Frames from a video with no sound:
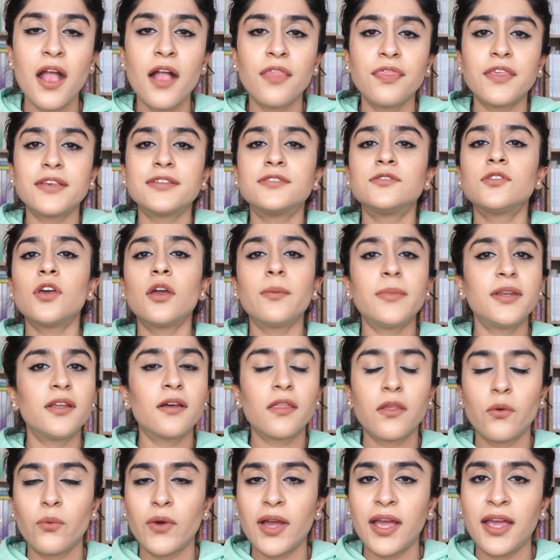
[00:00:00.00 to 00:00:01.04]
There's so many
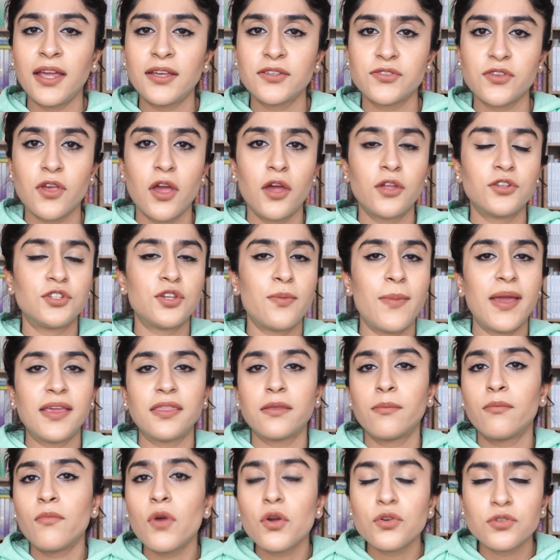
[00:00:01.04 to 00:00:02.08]
other ways to make
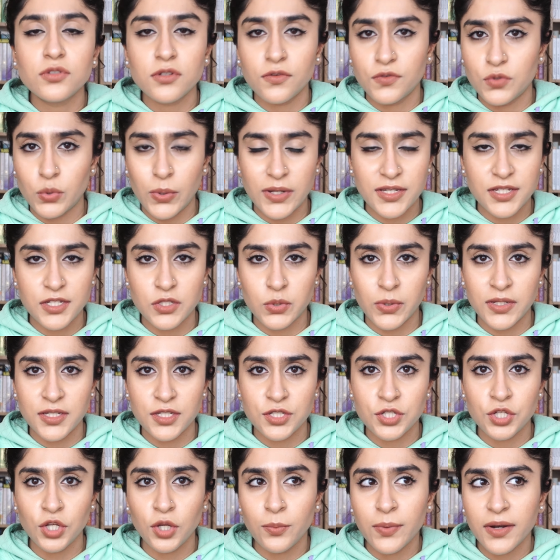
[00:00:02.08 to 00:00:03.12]
the most of
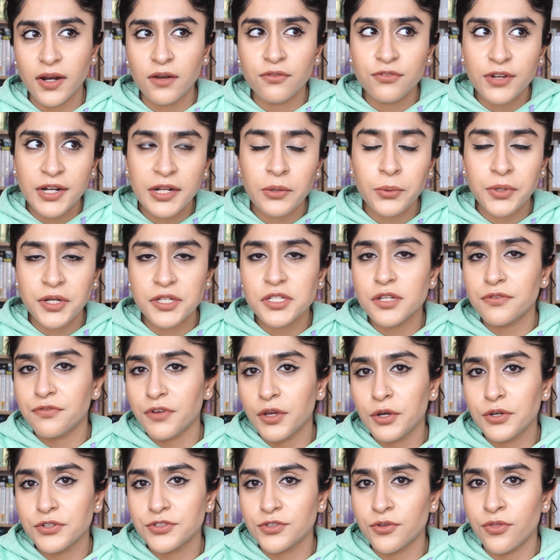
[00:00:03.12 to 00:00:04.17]
2022, but I really wanted to
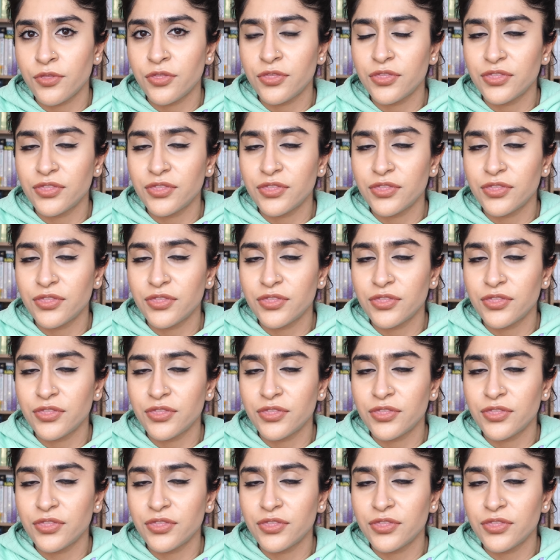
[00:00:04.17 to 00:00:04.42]
focus on